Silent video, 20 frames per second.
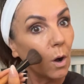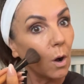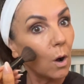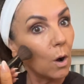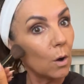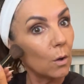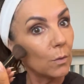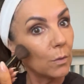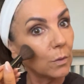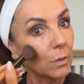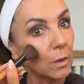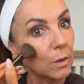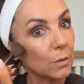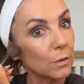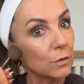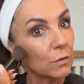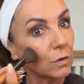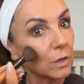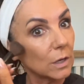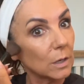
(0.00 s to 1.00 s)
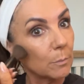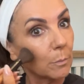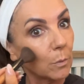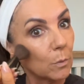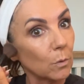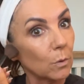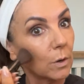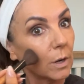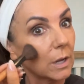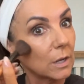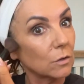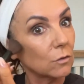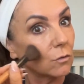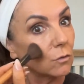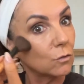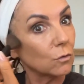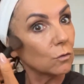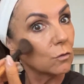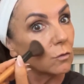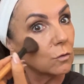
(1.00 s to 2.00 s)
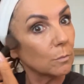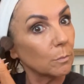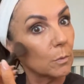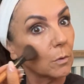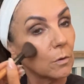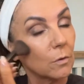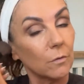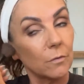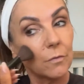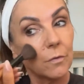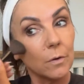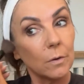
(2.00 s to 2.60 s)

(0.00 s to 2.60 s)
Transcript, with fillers: on the cheekbone and just above.